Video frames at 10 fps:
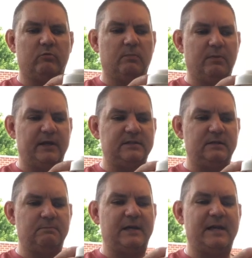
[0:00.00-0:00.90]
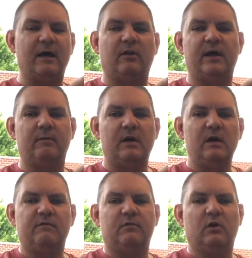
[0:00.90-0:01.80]
to replace it. But it held up
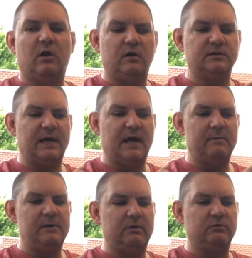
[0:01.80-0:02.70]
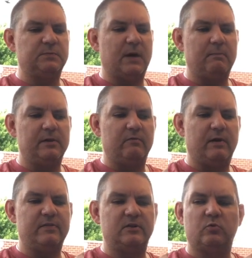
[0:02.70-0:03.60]
for a long time, and it was probably
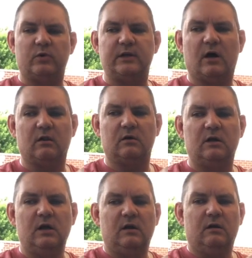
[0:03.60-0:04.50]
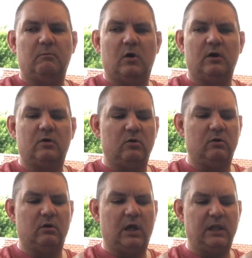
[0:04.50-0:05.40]
around the $20 mark
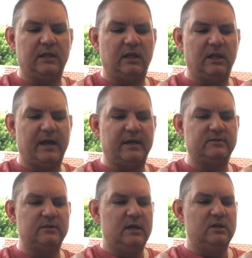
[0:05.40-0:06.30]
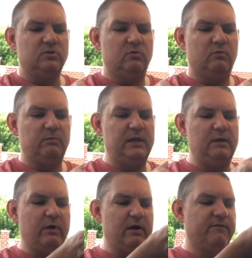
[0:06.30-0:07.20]
or a little less. So
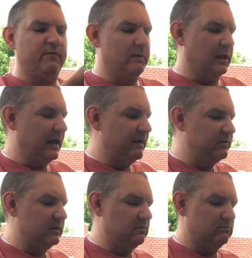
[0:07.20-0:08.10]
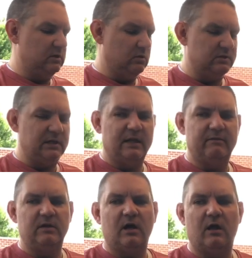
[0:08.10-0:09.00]
anywhere from $10,
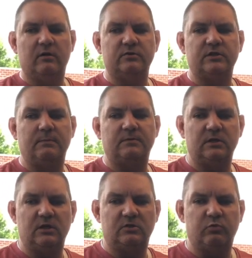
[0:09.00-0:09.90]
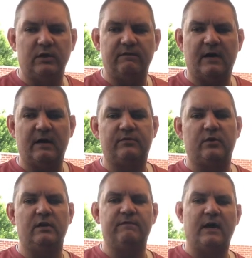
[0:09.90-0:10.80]
$11 up to $25,
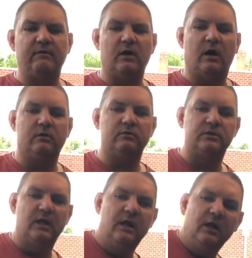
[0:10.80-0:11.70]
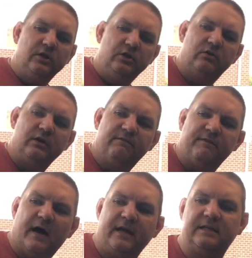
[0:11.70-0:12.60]
$35, you can
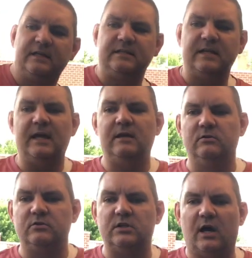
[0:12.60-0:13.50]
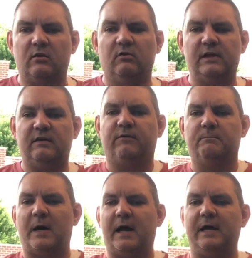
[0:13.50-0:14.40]
find containers not only
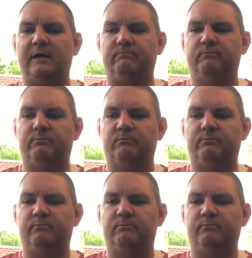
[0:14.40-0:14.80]
by